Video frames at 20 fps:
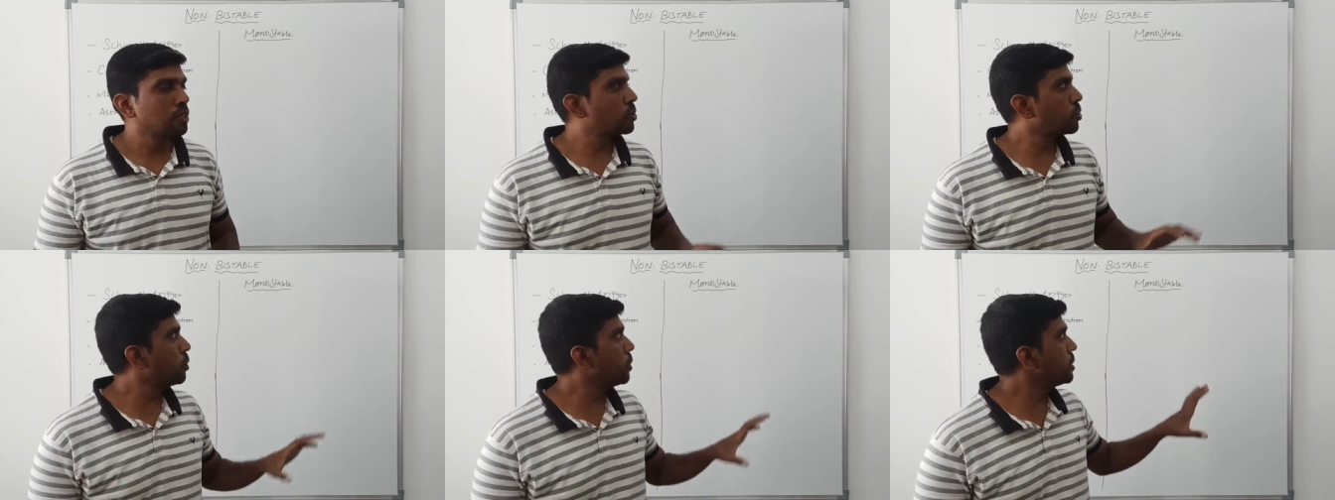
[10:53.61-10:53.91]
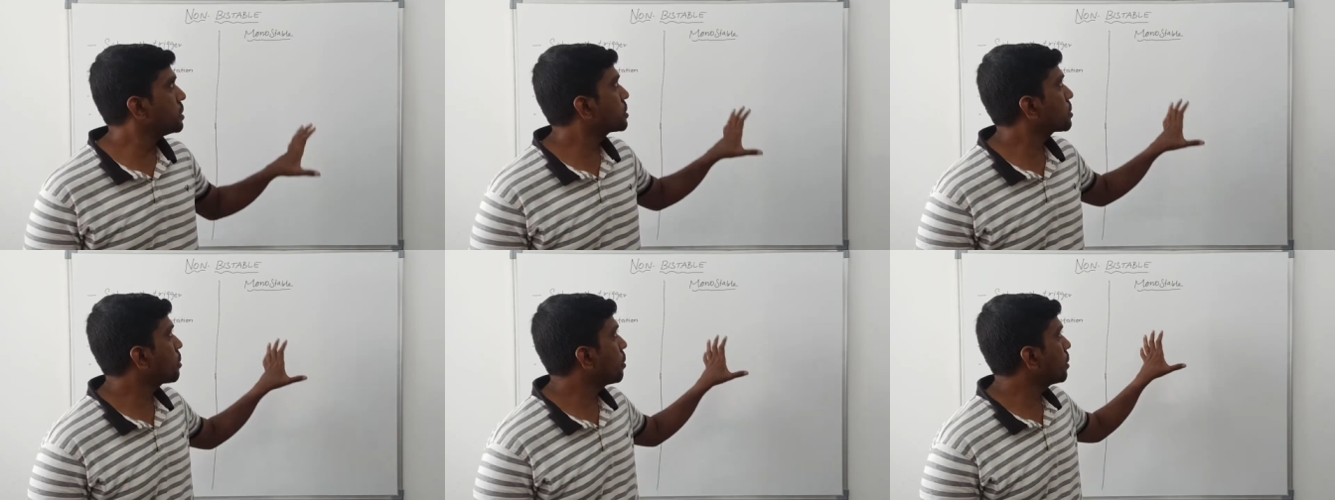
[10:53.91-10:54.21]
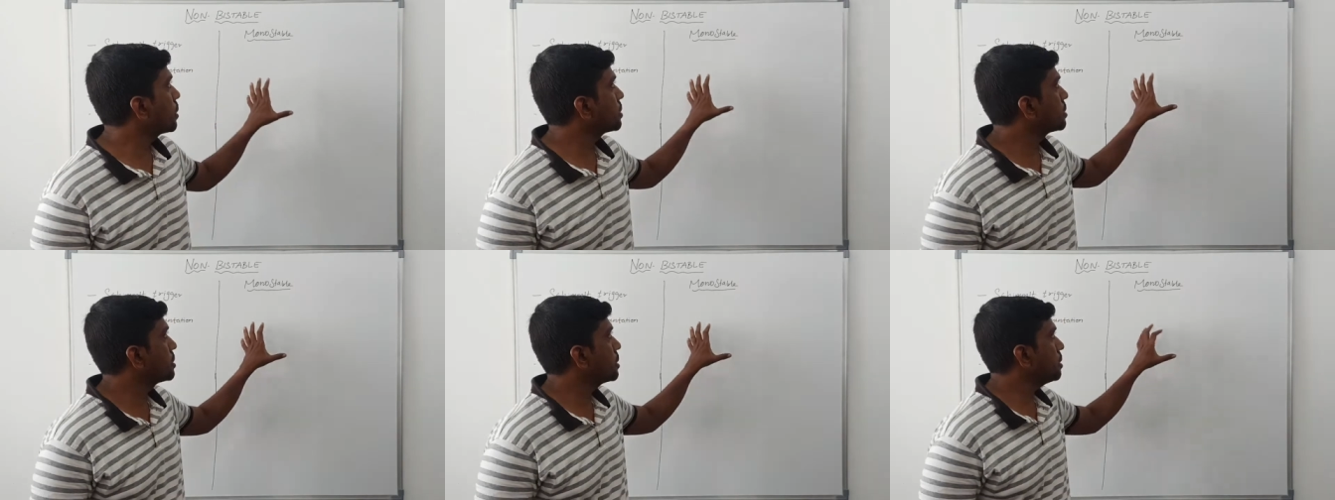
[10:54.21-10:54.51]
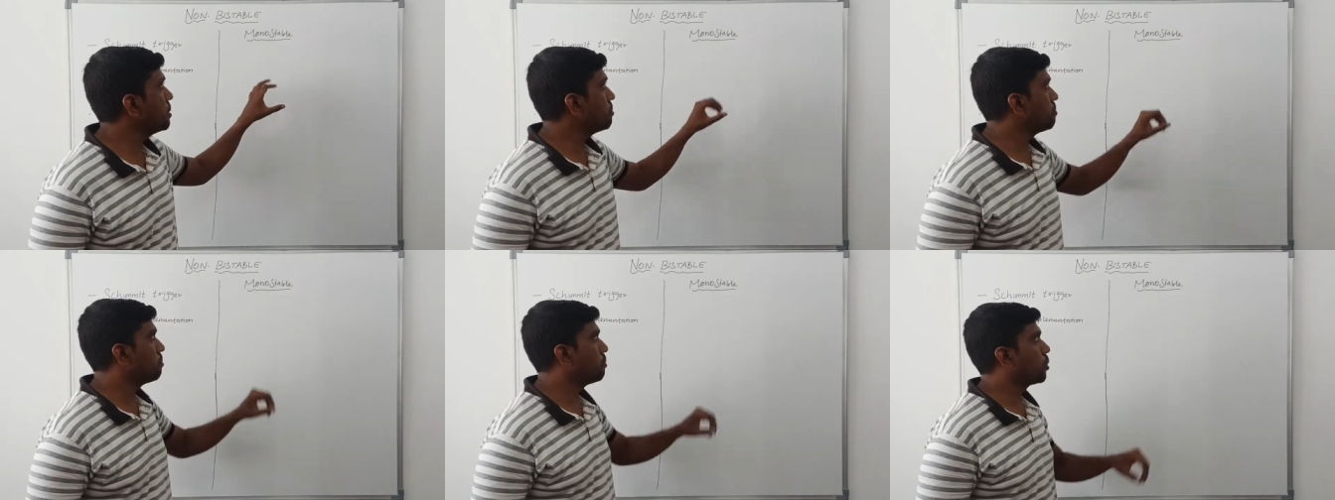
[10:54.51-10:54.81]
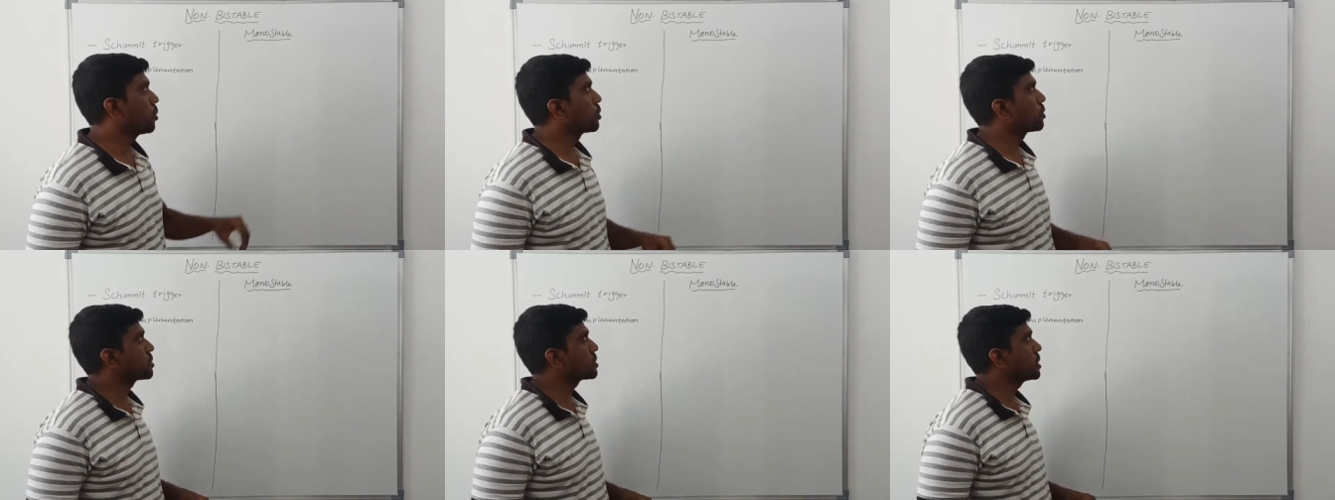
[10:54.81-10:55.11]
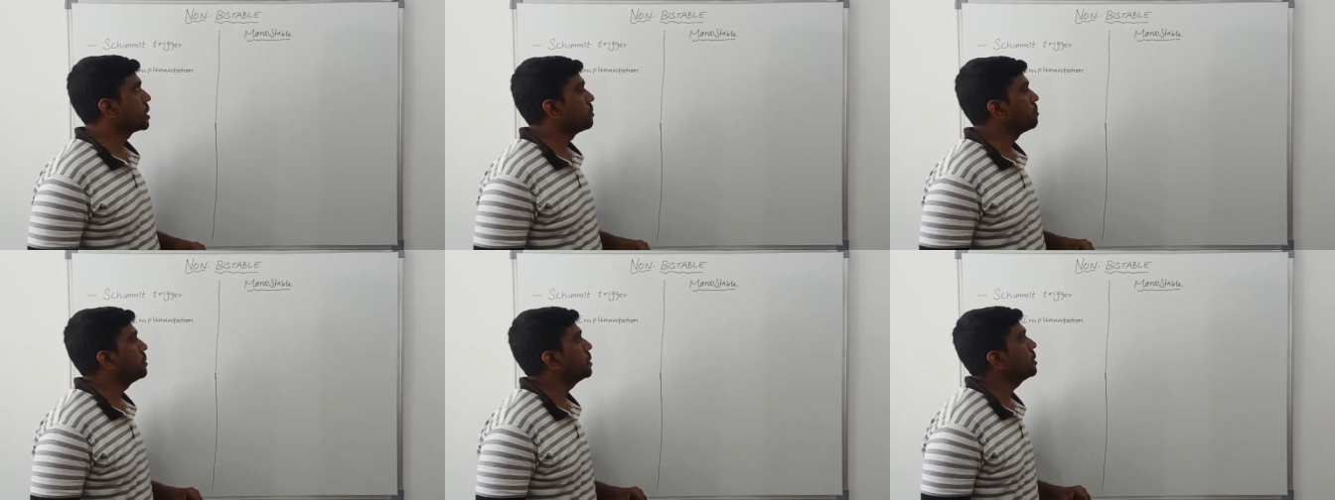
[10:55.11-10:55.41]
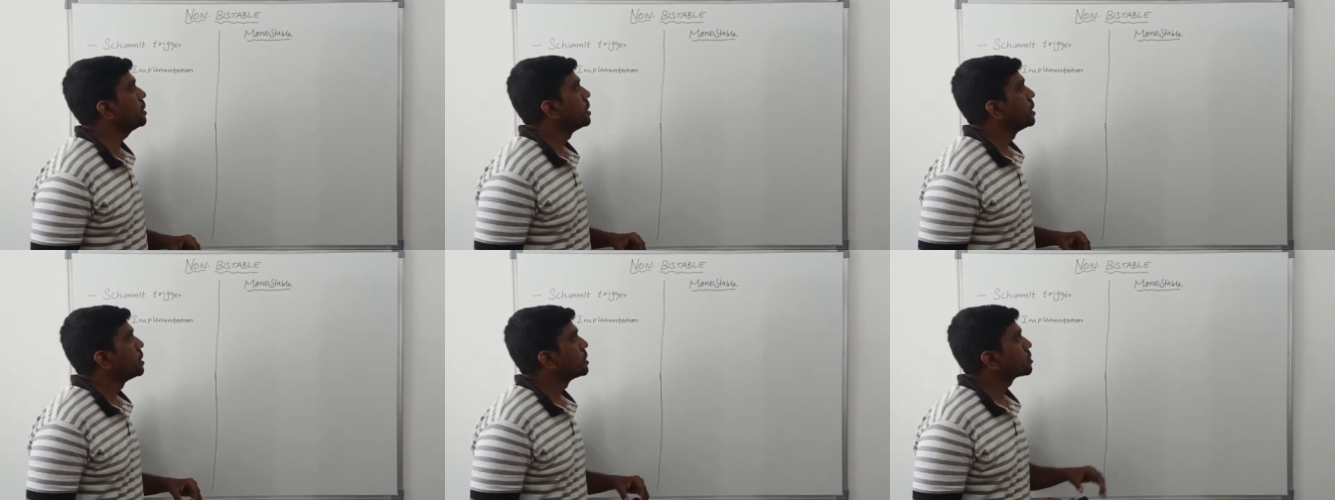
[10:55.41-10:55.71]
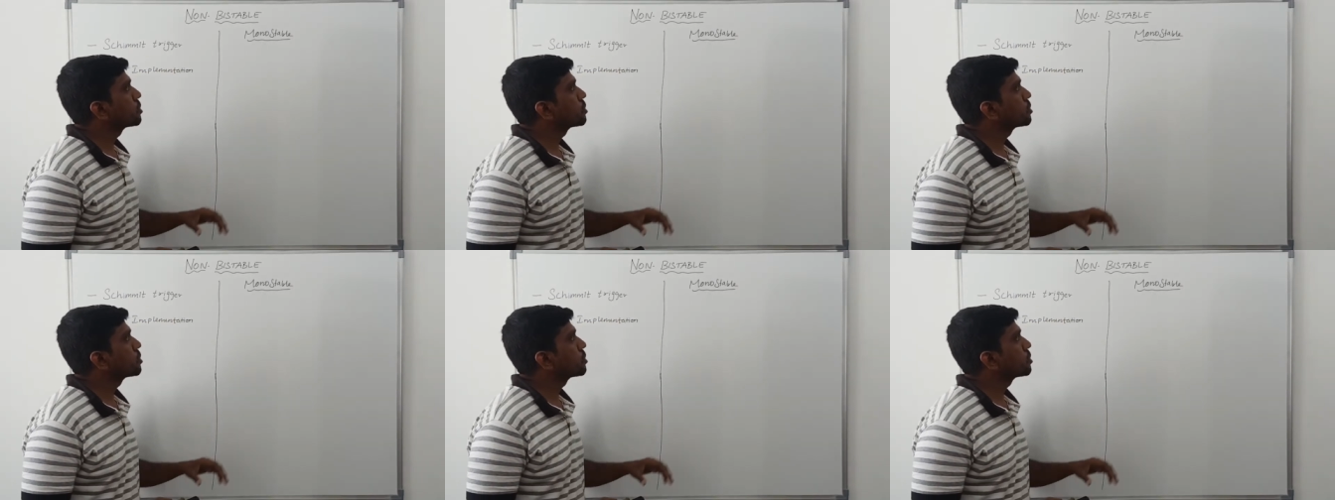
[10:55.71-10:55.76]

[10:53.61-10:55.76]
So it's called as a monostable.